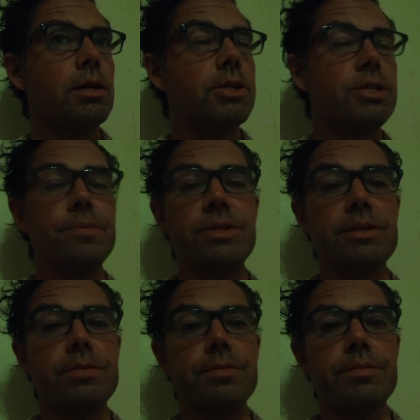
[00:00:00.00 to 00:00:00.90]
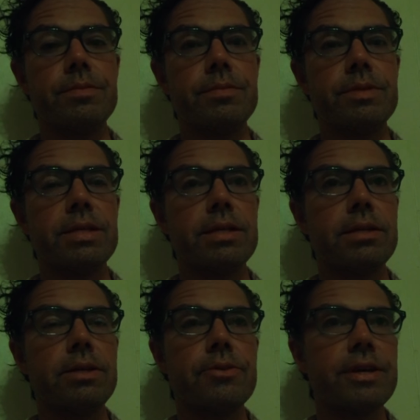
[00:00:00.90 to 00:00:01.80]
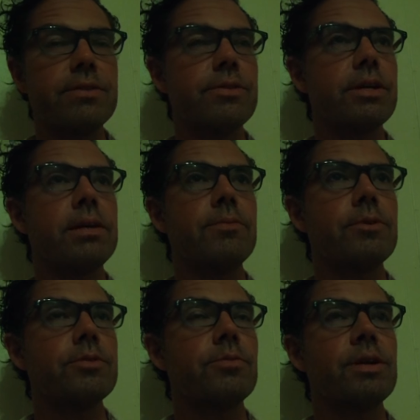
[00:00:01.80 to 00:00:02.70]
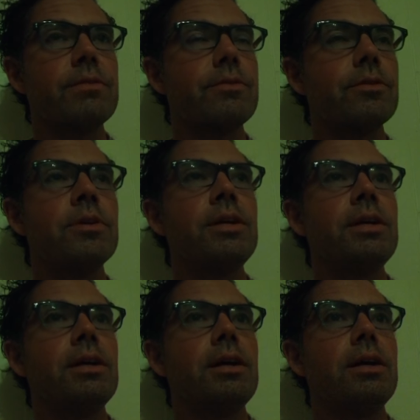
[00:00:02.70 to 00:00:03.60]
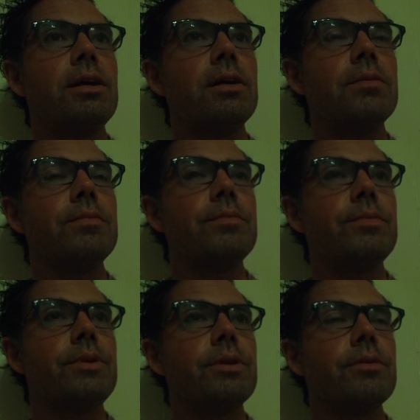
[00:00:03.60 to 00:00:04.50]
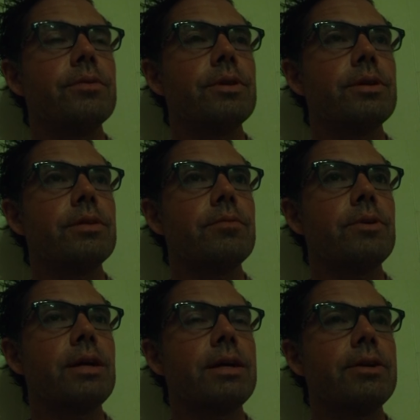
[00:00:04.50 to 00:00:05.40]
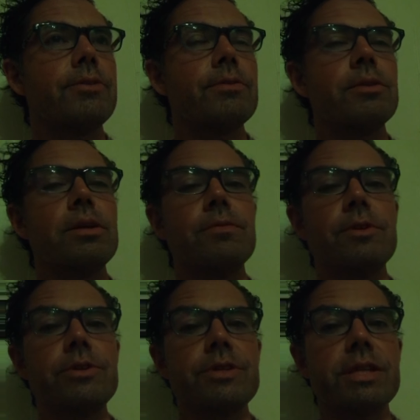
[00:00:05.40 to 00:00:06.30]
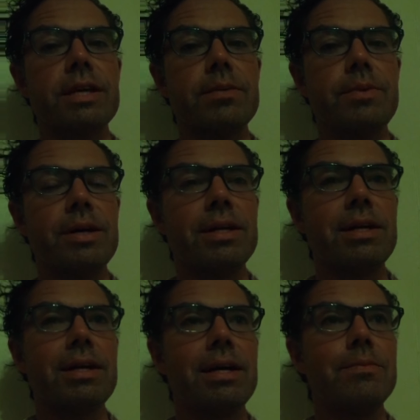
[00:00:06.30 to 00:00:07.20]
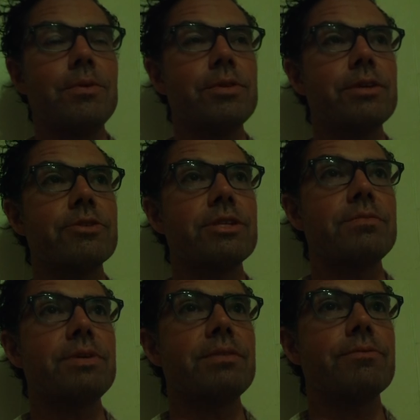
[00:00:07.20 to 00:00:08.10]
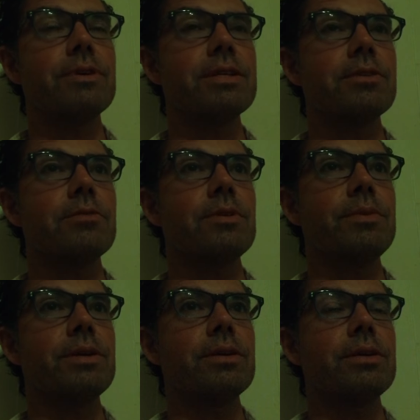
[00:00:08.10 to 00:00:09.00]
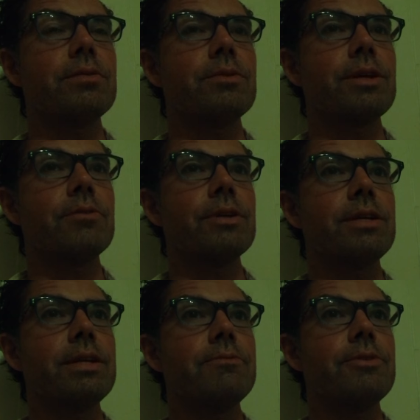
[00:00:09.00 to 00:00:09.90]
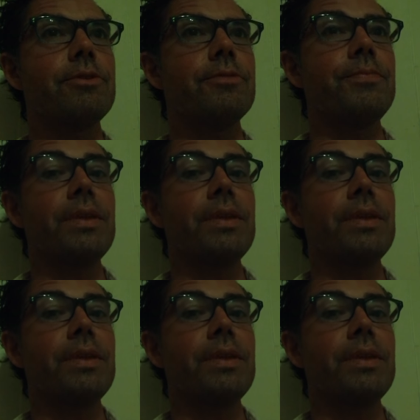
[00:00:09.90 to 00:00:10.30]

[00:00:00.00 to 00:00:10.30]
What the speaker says: she said, thanks for the kind words, whatever. What I agree with a lot of what you said, but I'm only interested in being friends. I don't want to go on a date with you.